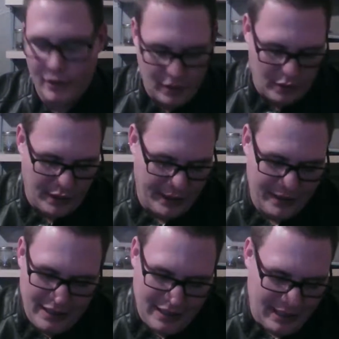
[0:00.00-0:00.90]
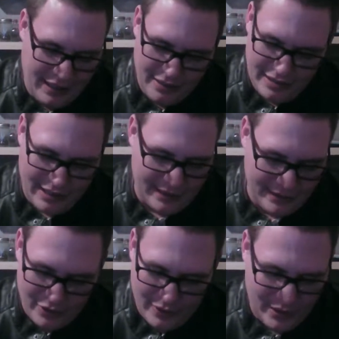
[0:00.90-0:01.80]
All right, and guys, I
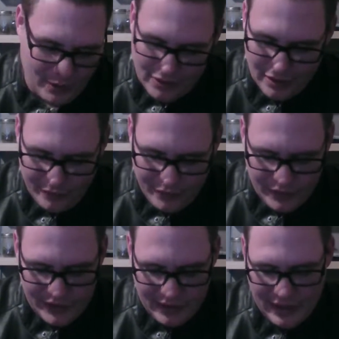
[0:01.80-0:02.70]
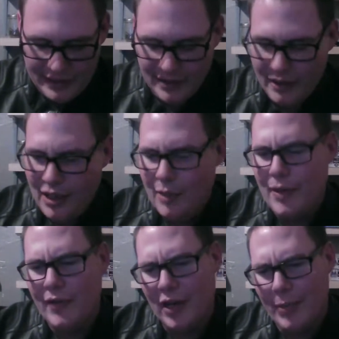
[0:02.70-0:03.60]
know a lot of folks, they like to be
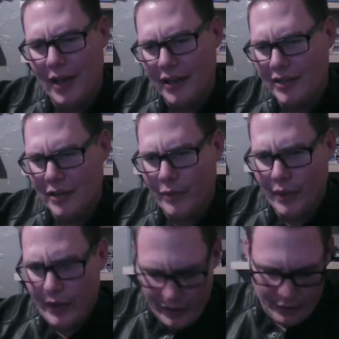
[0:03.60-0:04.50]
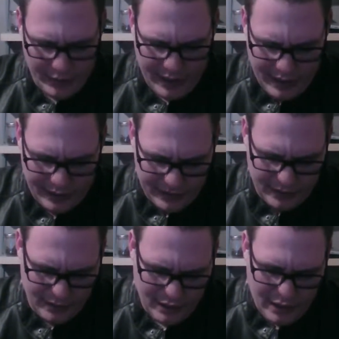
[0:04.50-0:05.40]
very positive with their readings
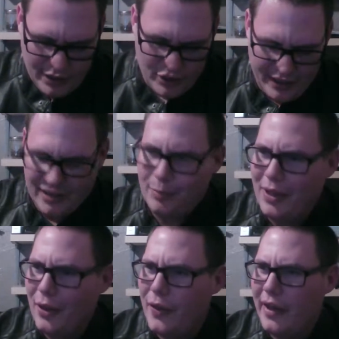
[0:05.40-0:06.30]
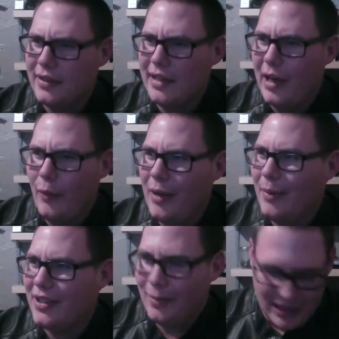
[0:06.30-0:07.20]
and try to spin things that way,
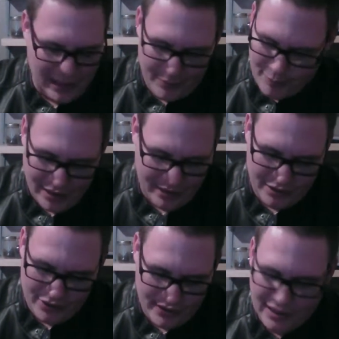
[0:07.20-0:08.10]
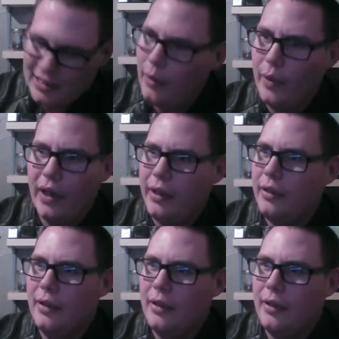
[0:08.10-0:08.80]
but sometimes, man, it's just not that way.